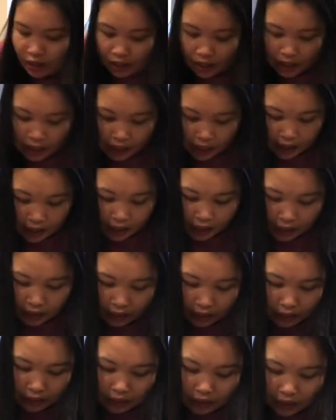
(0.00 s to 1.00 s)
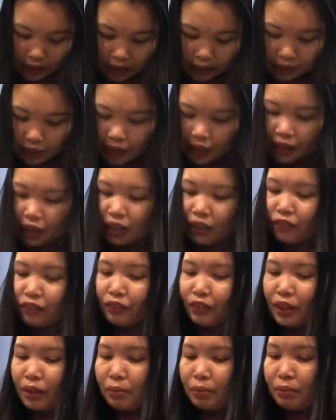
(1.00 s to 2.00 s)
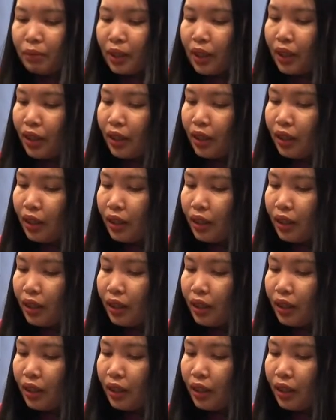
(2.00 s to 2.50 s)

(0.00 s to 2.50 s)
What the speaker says: and then go directly from here.